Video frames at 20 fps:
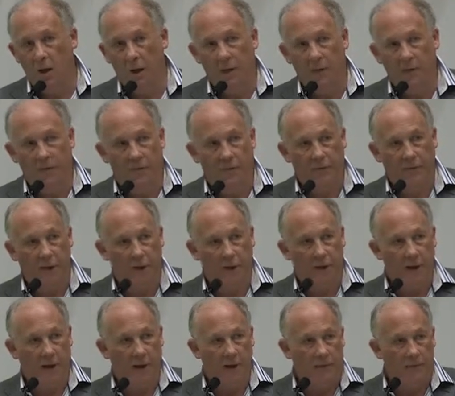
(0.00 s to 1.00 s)
of
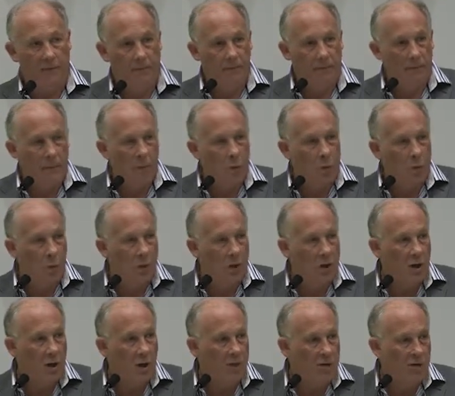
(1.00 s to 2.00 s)
all
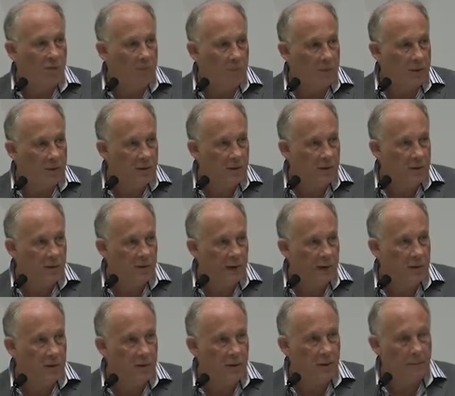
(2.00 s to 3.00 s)
kinds of
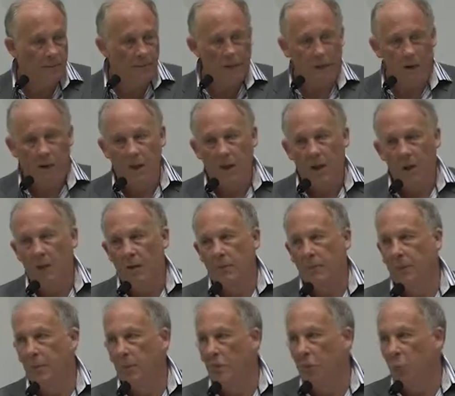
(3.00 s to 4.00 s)
metadata.
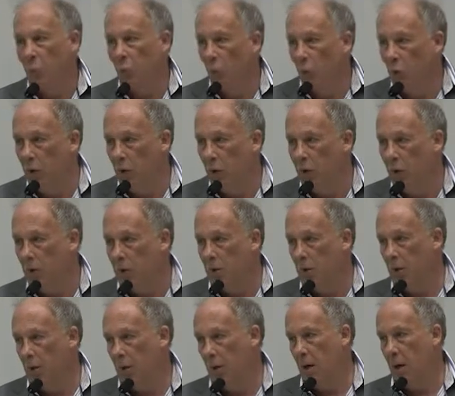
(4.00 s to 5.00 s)
But the
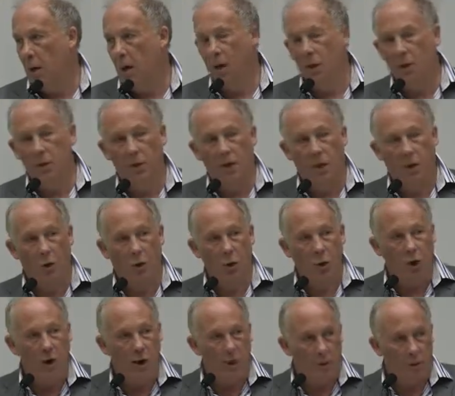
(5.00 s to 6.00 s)
real holy
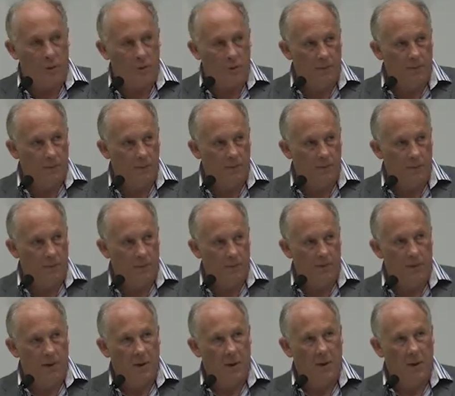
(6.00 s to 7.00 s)
grail
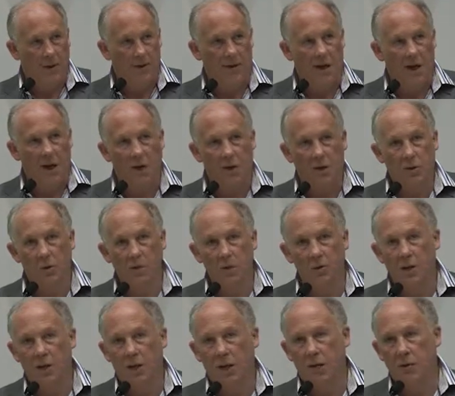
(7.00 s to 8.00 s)
is how
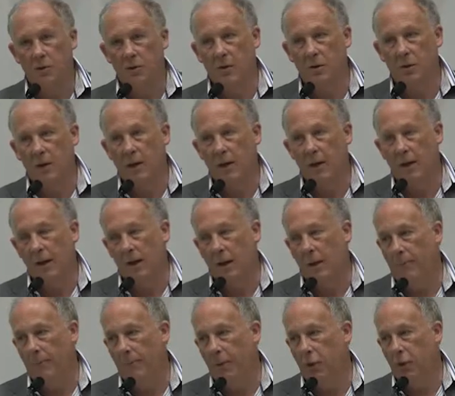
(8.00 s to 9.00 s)
you get
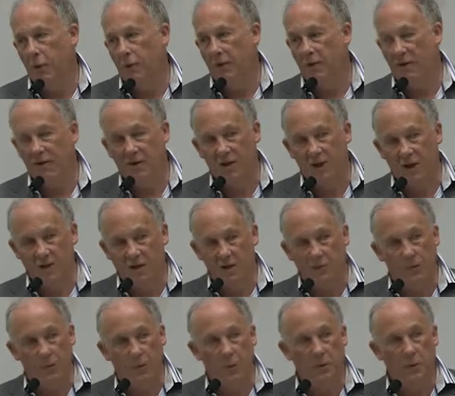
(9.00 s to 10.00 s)
both
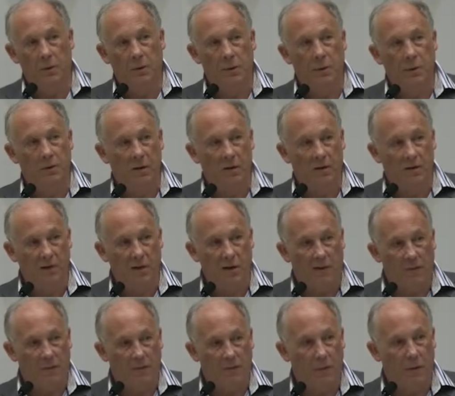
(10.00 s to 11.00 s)
accessible,
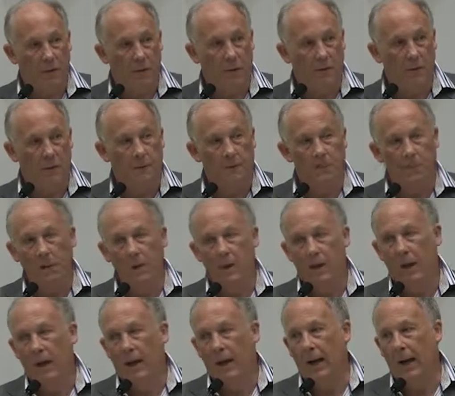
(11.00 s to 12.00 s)
discoverable,
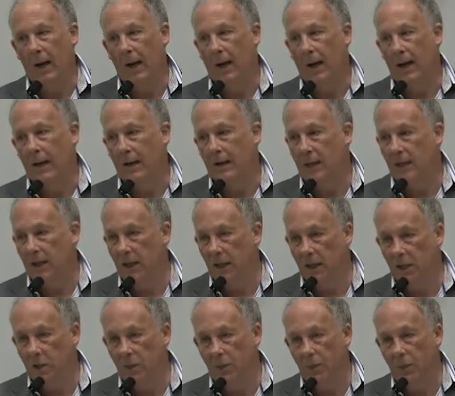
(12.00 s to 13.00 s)

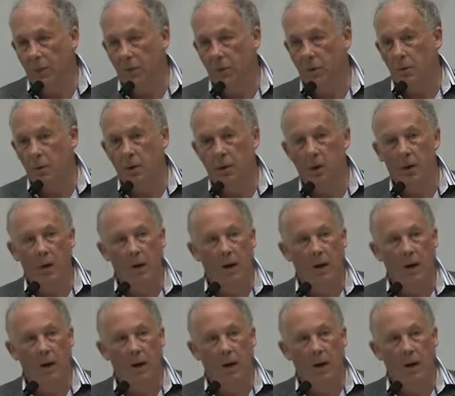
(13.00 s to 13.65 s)
linkable,